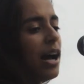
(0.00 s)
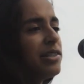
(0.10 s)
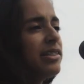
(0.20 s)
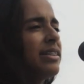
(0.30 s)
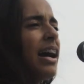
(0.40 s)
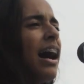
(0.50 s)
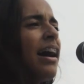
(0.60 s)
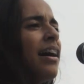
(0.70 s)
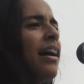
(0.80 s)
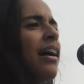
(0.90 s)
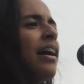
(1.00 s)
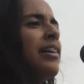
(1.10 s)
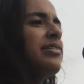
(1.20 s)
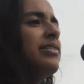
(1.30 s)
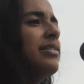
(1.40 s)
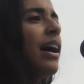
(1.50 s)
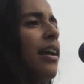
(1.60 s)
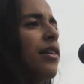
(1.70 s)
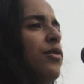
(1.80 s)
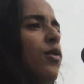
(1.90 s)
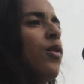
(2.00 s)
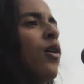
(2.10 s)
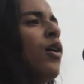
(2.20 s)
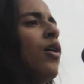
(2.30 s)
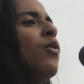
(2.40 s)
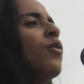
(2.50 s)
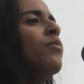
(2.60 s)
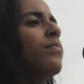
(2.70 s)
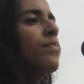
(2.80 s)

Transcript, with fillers: I just gotta, I just gotta know